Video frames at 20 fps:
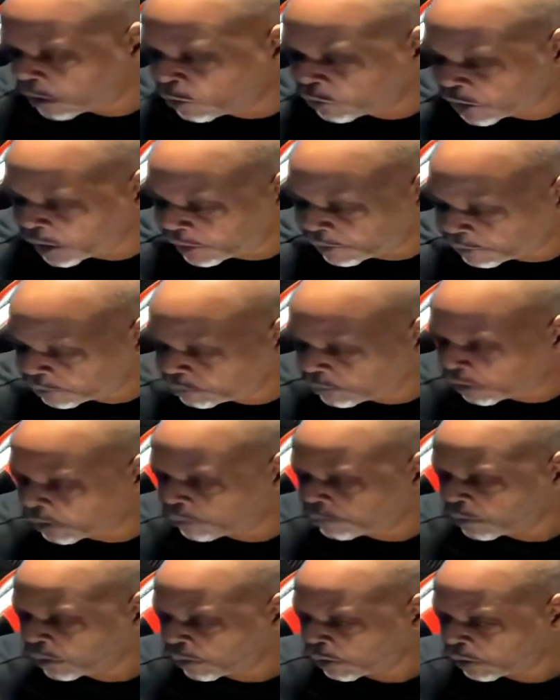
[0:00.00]
Oh yeah.
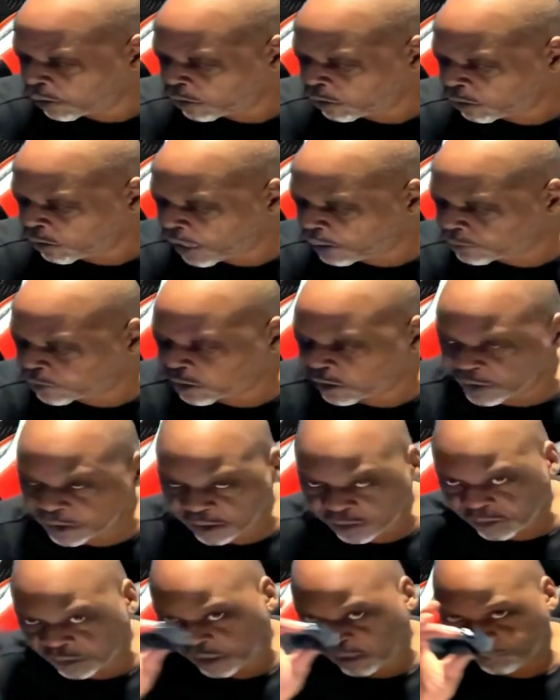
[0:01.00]
No, I'm sorry,
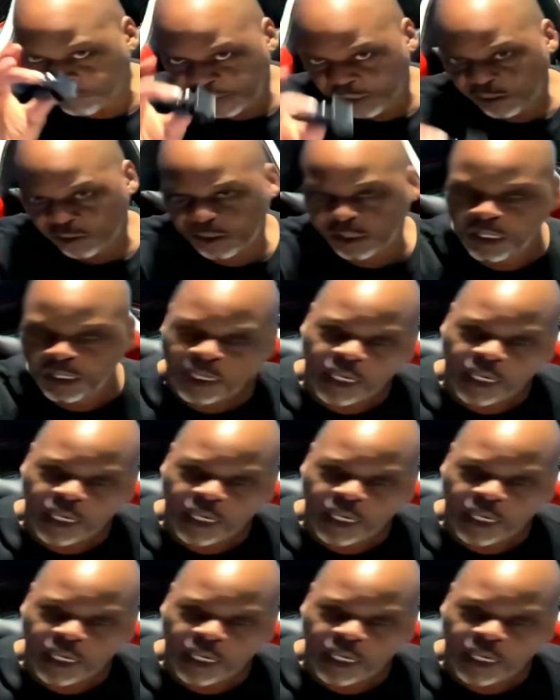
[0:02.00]
this thing right here.